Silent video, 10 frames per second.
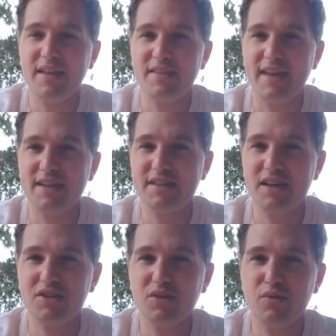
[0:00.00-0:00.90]
that's
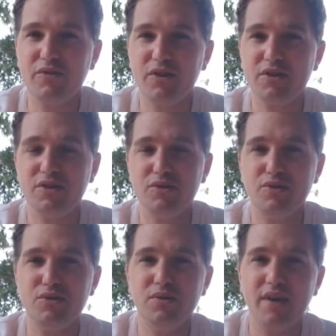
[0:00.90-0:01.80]
actually referred
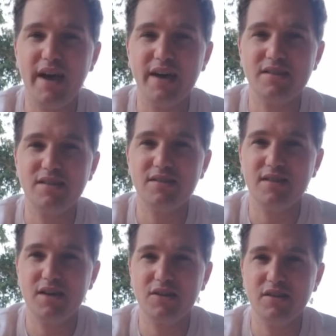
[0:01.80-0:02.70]
to as the
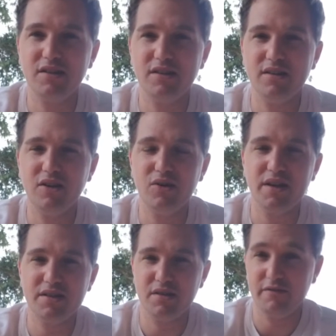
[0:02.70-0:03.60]
section known
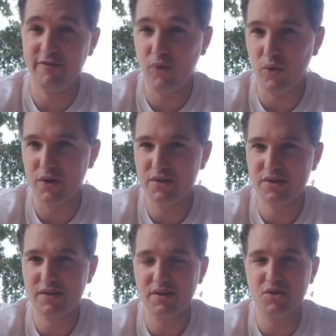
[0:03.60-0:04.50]
as the
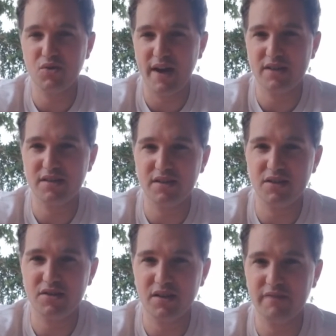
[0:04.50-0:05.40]
4s, because you accent each
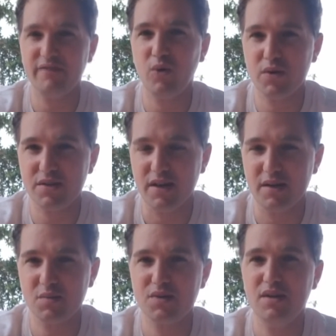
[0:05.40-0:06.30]
thing 4
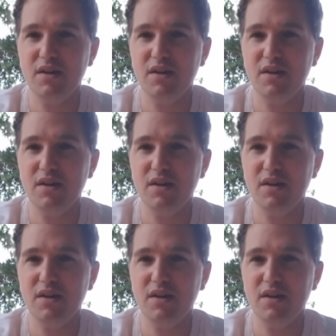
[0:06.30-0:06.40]
times.